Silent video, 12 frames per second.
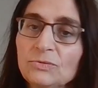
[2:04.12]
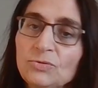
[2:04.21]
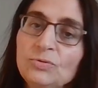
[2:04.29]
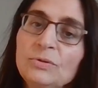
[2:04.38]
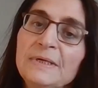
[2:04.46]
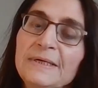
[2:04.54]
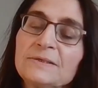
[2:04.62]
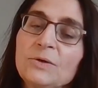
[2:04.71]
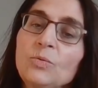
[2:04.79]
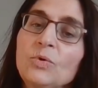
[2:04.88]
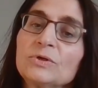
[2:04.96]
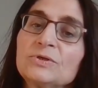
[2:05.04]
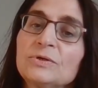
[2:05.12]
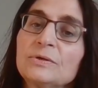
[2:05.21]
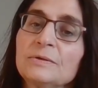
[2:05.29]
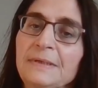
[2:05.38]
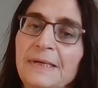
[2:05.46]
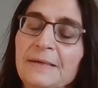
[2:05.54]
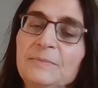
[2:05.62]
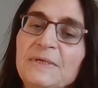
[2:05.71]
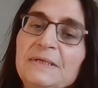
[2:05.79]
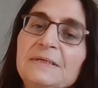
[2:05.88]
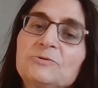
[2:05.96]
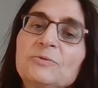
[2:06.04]
Too little water can be
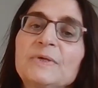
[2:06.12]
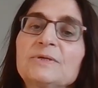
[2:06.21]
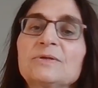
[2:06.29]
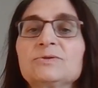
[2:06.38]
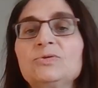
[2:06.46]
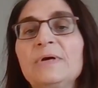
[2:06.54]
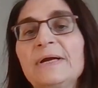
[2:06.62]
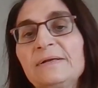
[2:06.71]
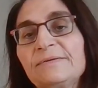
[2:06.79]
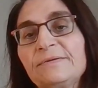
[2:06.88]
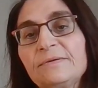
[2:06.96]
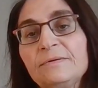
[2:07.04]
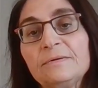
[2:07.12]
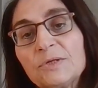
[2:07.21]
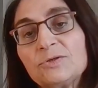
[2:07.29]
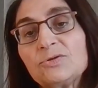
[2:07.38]
detrimental to health, but